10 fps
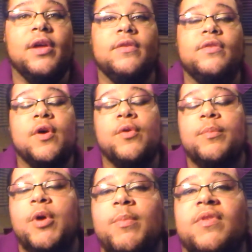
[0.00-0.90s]
good. So
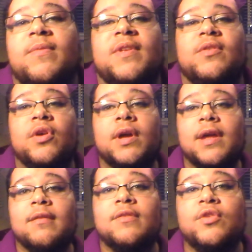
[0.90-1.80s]
the purpose of this look
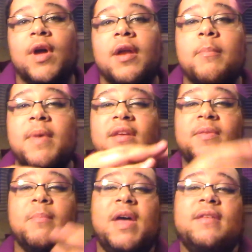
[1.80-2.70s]
is to kind of mix
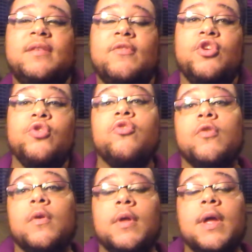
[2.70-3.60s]
the best of a
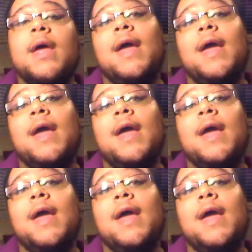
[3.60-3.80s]
neutral